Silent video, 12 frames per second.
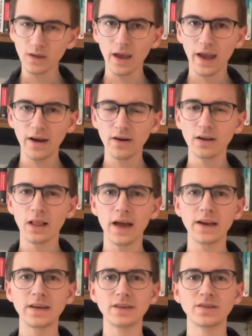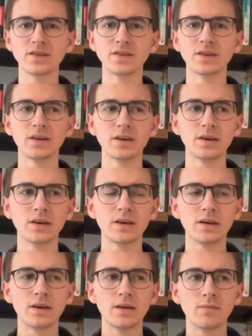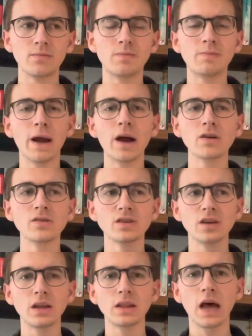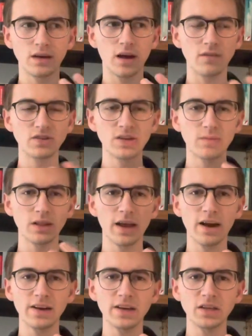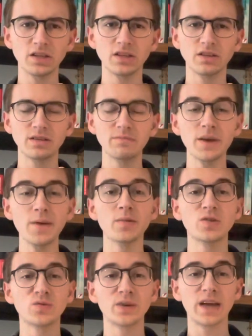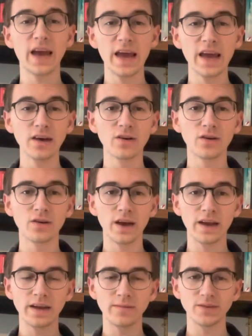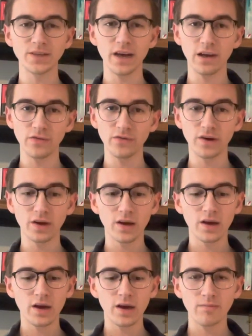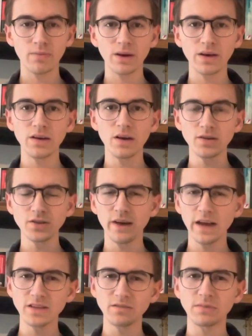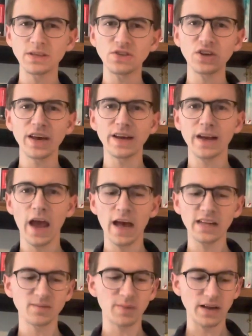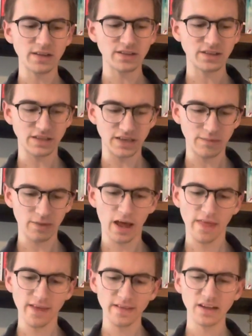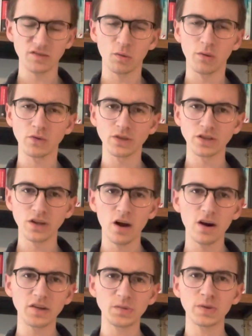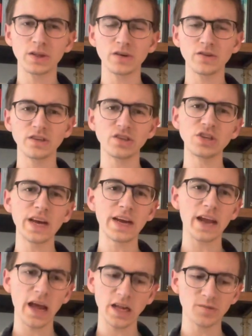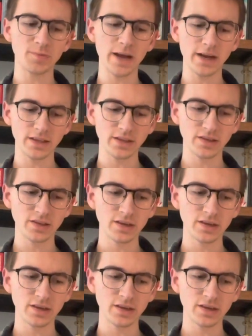Heraclitus bears a lot of similarities to me between Hegel and himself, but he also has some Nietzschean aspects in him, and I think that's where we'll start, is with those Nietzschean aspects.